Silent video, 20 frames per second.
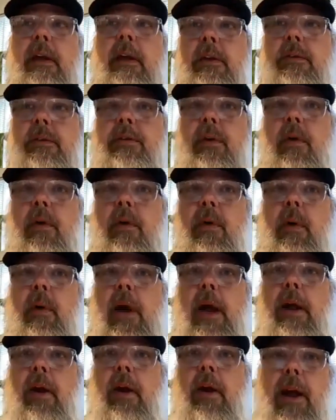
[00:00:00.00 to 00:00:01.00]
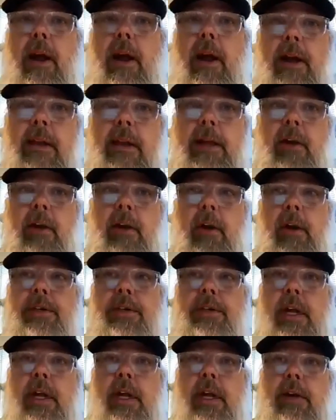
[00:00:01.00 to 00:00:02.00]
So I highly encourage
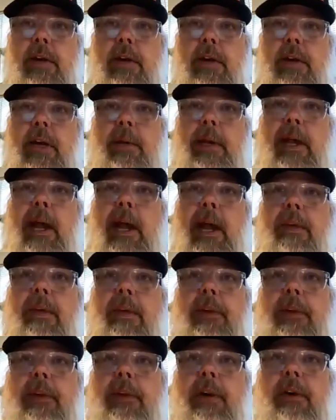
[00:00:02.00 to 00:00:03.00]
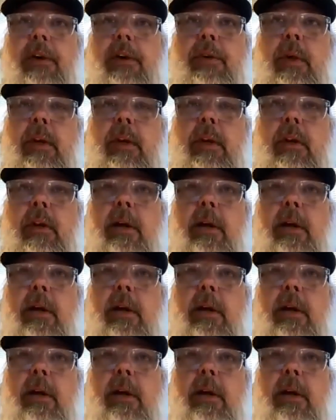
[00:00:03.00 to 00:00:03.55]
every company out there to really look